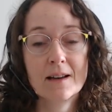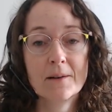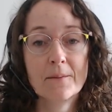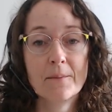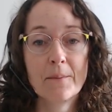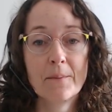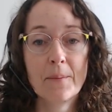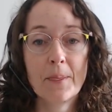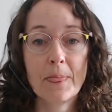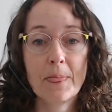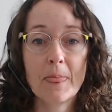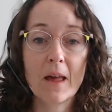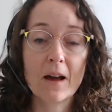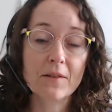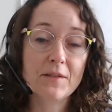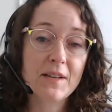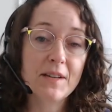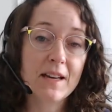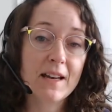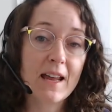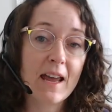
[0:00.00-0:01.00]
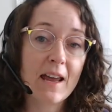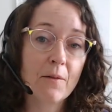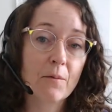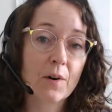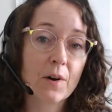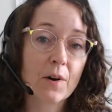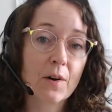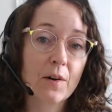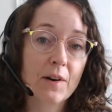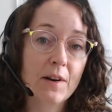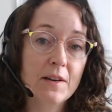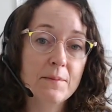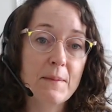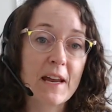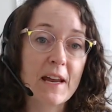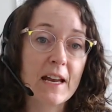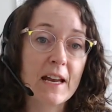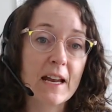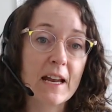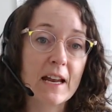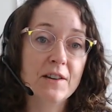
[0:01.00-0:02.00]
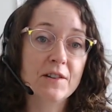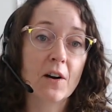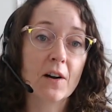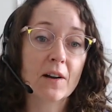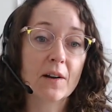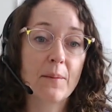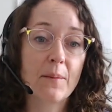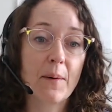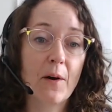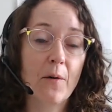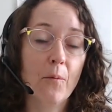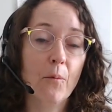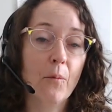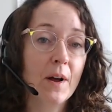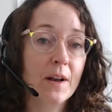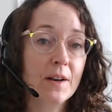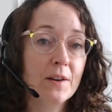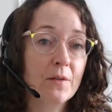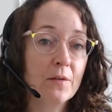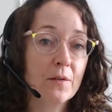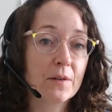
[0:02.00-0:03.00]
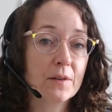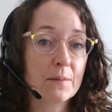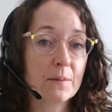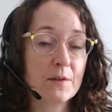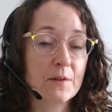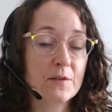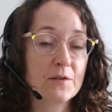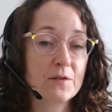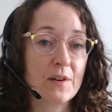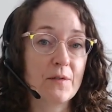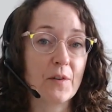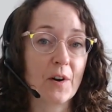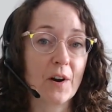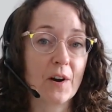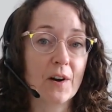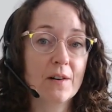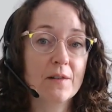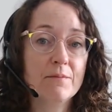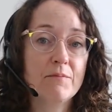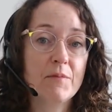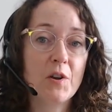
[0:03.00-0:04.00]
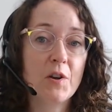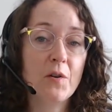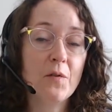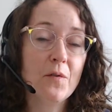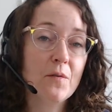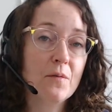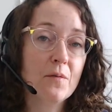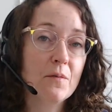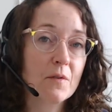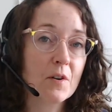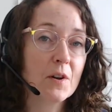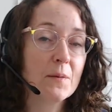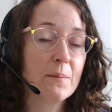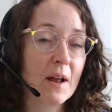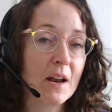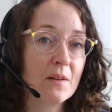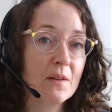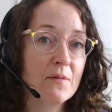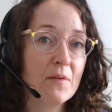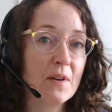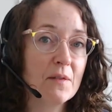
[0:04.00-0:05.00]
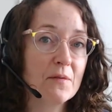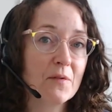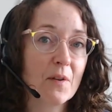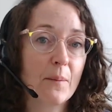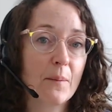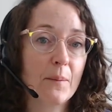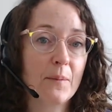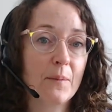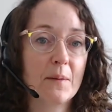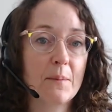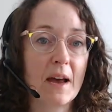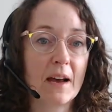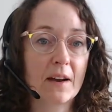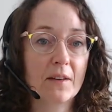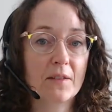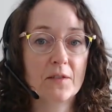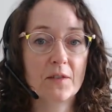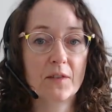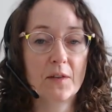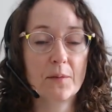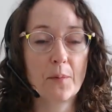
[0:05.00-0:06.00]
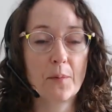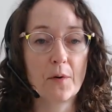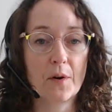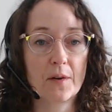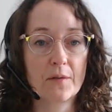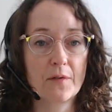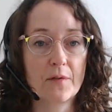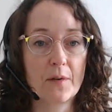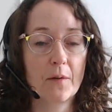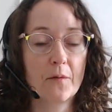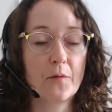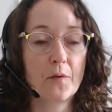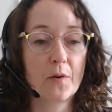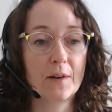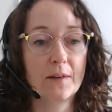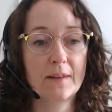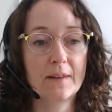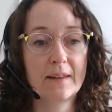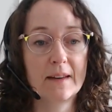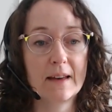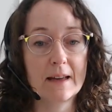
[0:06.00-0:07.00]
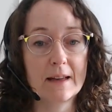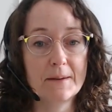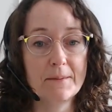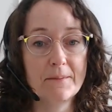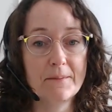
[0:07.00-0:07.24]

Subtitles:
Now today we're going to meet and talk about one Golden Retriever who could benefit from some extra support for his skin.